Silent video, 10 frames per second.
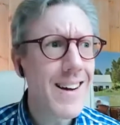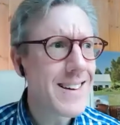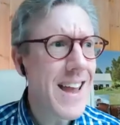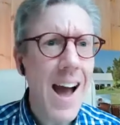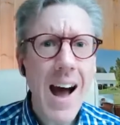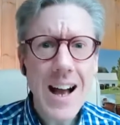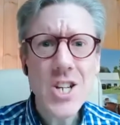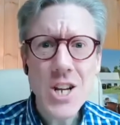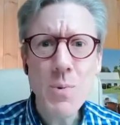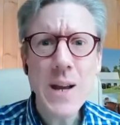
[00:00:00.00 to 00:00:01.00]
yeah,
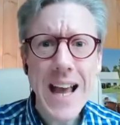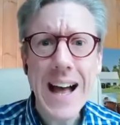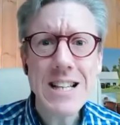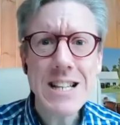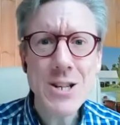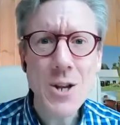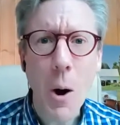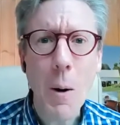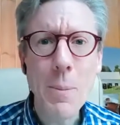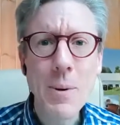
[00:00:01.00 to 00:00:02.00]
actually we can
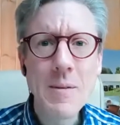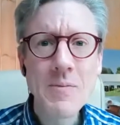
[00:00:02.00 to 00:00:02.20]
stop.